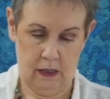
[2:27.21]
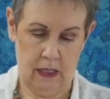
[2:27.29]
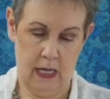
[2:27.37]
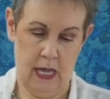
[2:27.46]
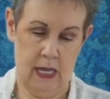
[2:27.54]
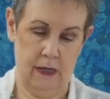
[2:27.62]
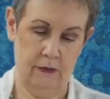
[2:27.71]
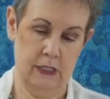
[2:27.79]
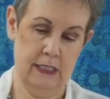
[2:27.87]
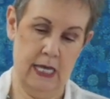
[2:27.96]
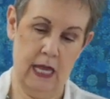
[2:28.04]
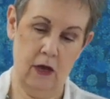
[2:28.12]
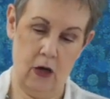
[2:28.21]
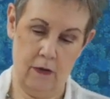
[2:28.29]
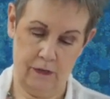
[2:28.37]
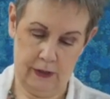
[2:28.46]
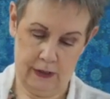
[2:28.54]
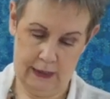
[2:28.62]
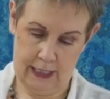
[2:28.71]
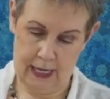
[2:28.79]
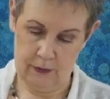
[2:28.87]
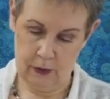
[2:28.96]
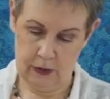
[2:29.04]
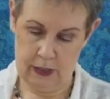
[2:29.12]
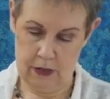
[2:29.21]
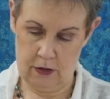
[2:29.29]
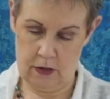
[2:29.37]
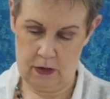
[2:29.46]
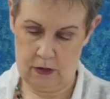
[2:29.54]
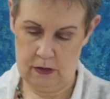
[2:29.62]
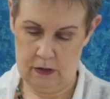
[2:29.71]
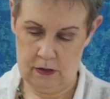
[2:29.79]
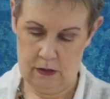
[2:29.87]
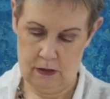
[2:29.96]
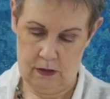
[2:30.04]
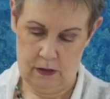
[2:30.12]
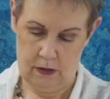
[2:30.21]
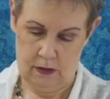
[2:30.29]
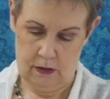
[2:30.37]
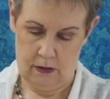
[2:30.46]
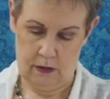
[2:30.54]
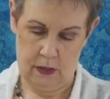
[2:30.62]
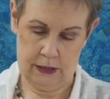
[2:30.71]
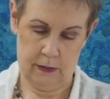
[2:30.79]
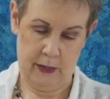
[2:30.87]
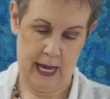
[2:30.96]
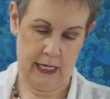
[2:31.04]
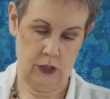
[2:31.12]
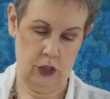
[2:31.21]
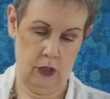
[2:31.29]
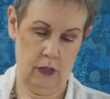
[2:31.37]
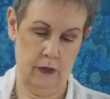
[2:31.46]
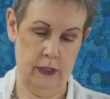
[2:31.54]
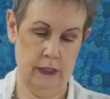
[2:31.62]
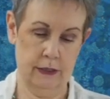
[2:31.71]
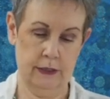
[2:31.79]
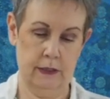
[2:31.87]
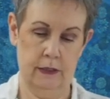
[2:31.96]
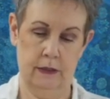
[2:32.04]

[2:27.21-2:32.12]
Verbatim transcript: Okay, I have to take off the label here. Lots of packaging on this.